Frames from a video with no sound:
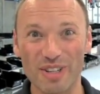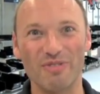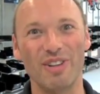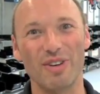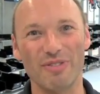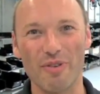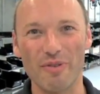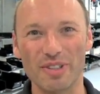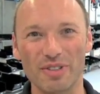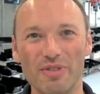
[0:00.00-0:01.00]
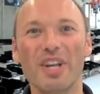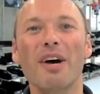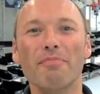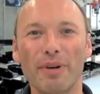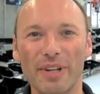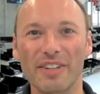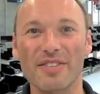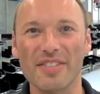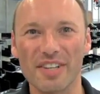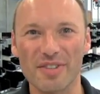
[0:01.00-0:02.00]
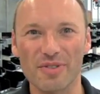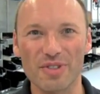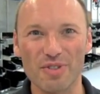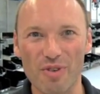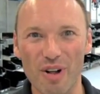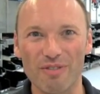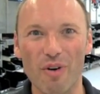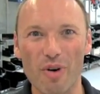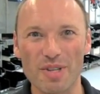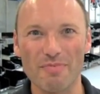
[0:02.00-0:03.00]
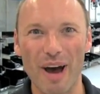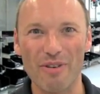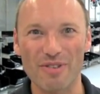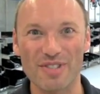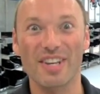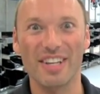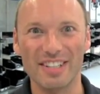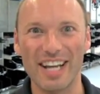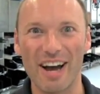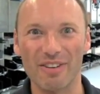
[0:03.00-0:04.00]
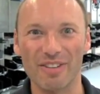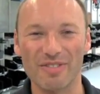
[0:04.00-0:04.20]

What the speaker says: look forward to putting the 612 horsepowers down on